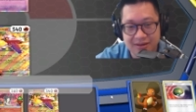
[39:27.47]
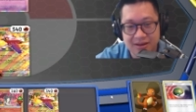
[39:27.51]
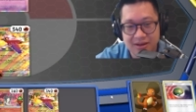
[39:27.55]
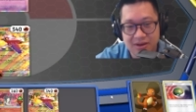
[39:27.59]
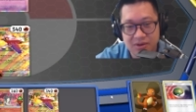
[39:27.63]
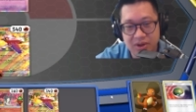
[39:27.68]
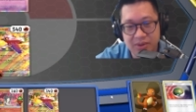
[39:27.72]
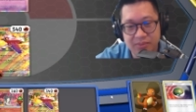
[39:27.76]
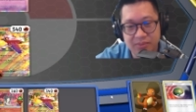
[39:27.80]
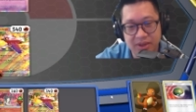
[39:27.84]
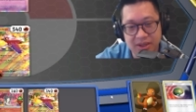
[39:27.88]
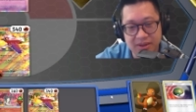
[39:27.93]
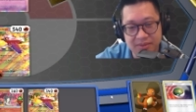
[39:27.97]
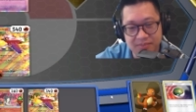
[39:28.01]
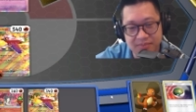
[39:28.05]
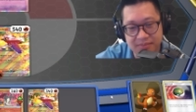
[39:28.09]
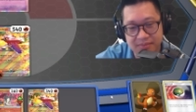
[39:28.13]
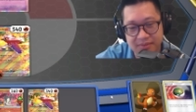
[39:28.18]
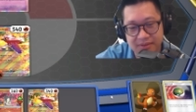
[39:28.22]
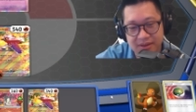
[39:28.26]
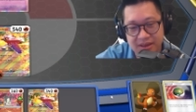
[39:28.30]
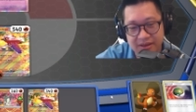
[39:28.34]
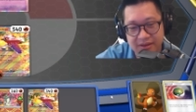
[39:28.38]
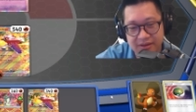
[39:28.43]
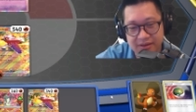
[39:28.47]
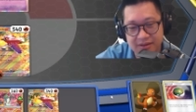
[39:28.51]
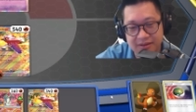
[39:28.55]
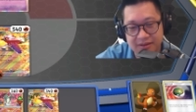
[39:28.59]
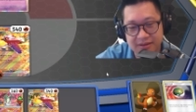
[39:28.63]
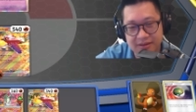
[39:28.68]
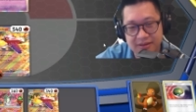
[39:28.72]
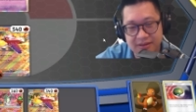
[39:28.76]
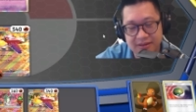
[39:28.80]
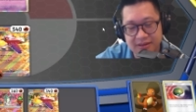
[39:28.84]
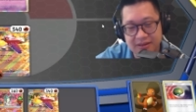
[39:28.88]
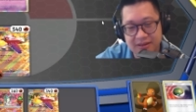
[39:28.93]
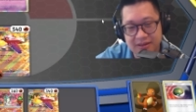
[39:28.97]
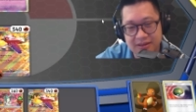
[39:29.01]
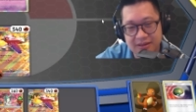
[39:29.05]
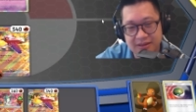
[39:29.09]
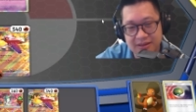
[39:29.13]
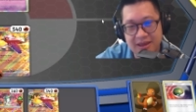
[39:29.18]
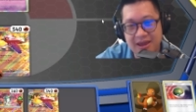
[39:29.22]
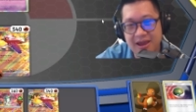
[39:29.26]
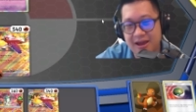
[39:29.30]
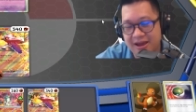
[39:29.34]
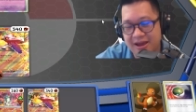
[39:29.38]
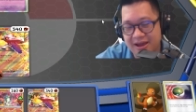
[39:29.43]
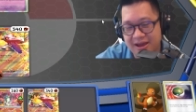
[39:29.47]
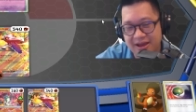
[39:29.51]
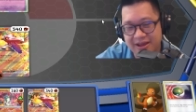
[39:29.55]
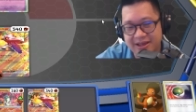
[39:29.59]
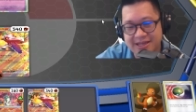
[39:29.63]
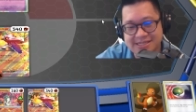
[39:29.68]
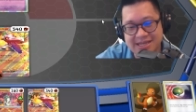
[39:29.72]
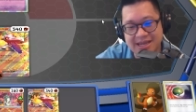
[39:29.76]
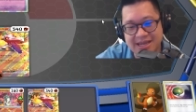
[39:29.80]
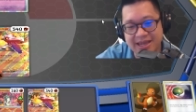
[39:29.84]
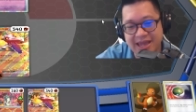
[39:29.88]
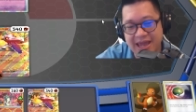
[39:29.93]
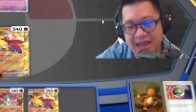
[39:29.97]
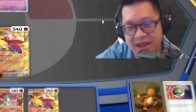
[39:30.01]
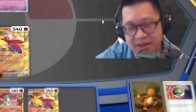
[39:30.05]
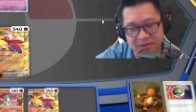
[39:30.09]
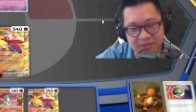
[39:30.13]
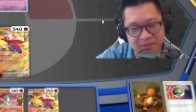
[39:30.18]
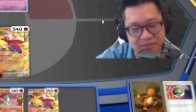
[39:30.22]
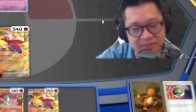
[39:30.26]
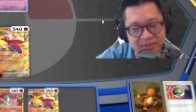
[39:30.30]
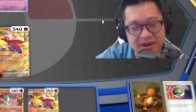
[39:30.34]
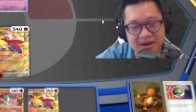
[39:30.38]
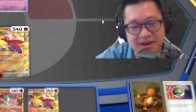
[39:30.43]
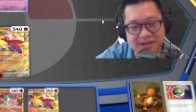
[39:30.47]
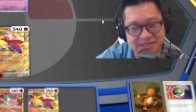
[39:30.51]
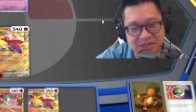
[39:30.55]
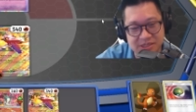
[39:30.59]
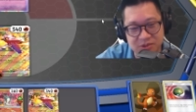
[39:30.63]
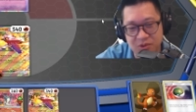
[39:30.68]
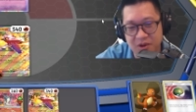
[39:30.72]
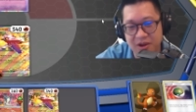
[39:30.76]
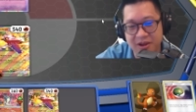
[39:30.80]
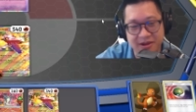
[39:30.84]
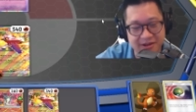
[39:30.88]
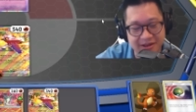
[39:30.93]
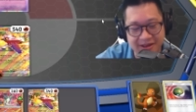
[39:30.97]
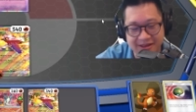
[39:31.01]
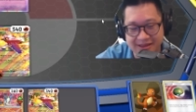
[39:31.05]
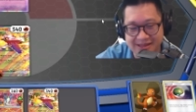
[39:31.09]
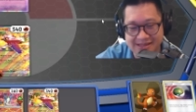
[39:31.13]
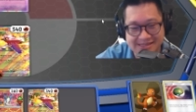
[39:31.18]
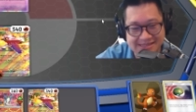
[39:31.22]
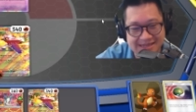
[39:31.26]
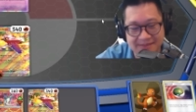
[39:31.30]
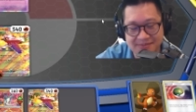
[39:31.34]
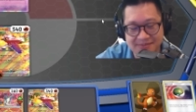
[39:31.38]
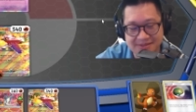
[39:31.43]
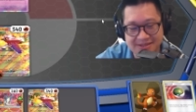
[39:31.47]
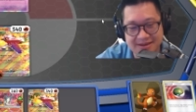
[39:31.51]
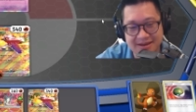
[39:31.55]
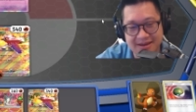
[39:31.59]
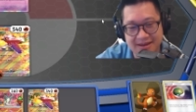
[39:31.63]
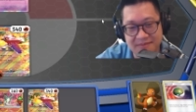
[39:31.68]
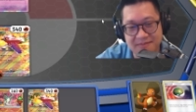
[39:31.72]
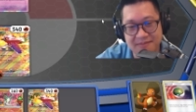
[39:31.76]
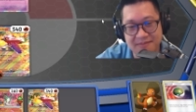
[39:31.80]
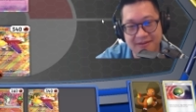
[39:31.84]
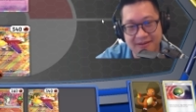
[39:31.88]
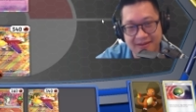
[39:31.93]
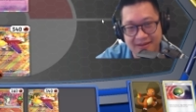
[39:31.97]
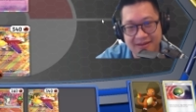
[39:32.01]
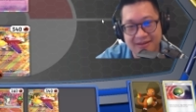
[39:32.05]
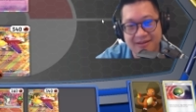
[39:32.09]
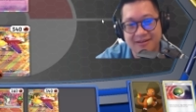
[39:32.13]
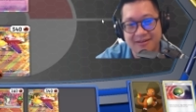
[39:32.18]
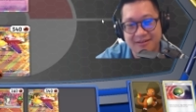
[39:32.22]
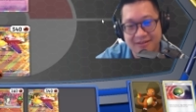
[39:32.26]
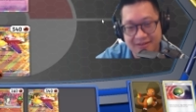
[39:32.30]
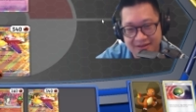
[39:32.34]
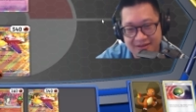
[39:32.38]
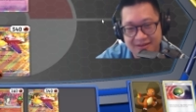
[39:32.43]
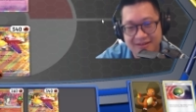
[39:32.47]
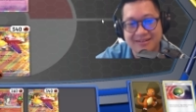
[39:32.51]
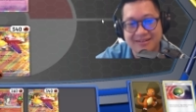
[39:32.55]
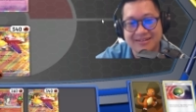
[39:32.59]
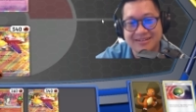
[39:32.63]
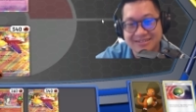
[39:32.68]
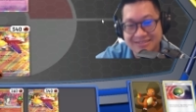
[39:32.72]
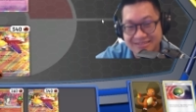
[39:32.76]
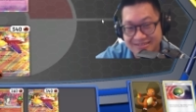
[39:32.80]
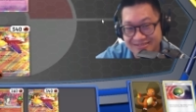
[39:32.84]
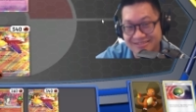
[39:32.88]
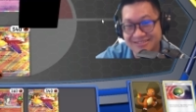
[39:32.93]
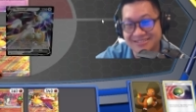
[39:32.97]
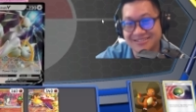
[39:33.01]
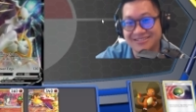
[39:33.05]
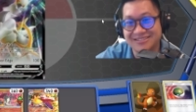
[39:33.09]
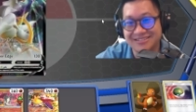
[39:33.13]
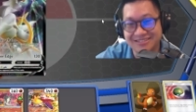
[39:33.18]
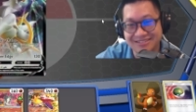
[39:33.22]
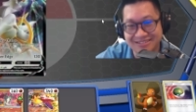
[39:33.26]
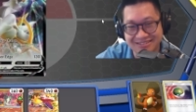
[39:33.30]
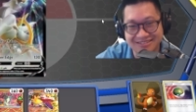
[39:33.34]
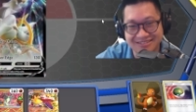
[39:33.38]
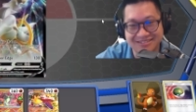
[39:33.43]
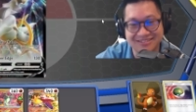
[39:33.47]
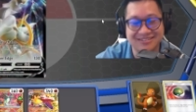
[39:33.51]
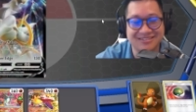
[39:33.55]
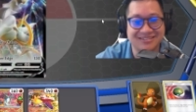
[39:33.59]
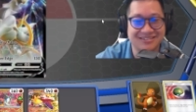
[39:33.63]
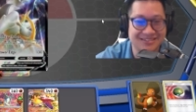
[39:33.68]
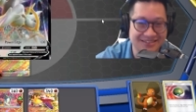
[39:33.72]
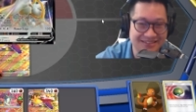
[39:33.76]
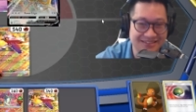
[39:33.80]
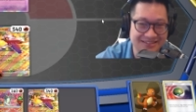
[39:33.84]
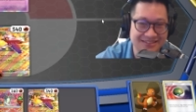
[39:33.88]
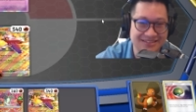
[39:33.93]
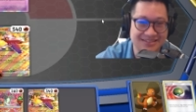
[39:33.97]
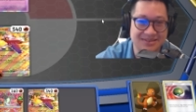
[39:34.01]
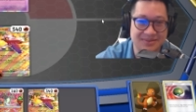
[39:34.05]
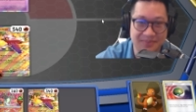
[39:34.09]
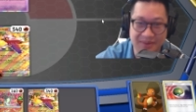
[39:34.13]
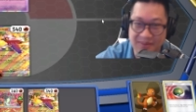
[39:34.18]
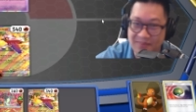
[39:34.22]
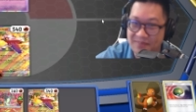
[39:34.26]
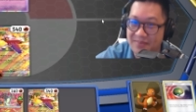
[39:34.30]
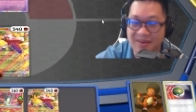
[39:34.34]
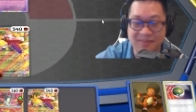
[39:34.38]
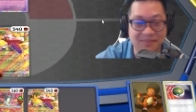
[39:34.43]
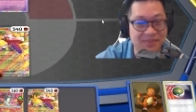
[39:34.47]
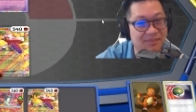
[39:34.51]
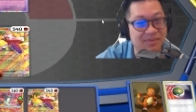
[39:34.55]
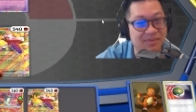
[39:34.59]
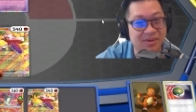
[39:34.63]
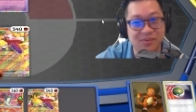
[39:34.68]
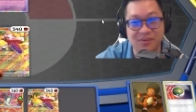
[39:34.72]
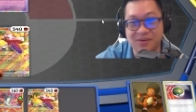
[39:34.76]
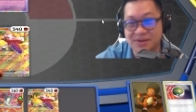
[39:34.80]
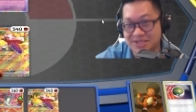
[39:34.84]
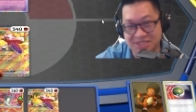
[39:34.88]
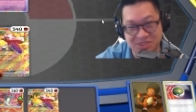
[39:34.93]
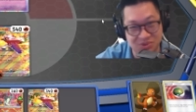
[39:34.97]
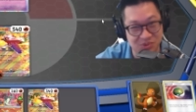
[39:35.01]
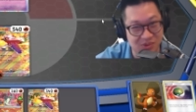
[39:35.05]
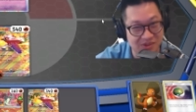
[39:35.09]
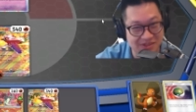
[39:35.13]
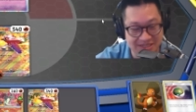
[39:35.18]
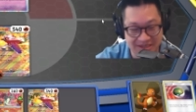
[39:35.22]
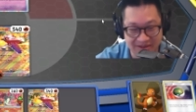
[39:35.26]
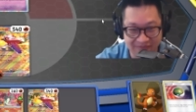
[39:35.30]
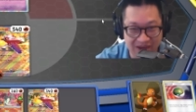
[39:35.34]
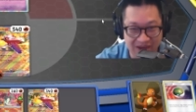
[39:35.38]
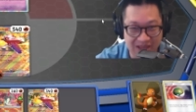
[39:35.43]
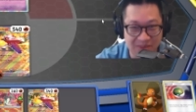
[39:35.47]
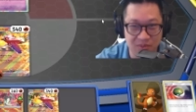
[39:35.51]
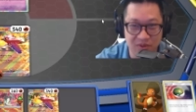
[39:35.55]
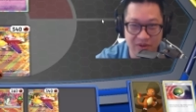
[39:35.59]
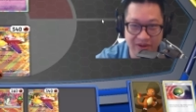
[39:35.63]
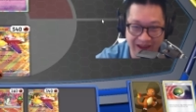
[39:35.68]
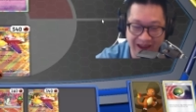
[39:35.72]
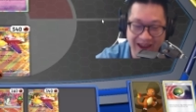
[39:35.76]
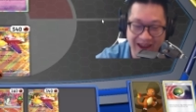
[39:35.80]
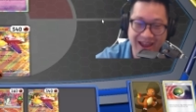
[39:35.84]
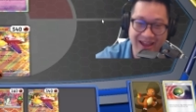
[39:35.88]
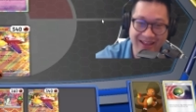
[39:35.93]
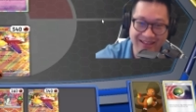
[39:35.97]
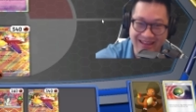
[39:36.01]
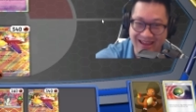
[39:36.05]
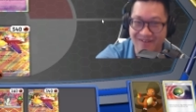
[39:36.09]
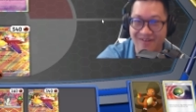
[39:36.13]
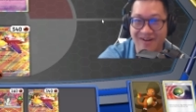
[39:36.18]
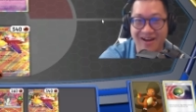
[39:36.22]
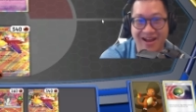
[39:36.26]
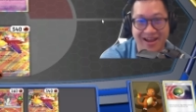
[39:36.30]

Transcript: Wait a minute. Yeah, because I can't boss and hand at the same time. Uh, but maybe it just wasn't available in hand. Now,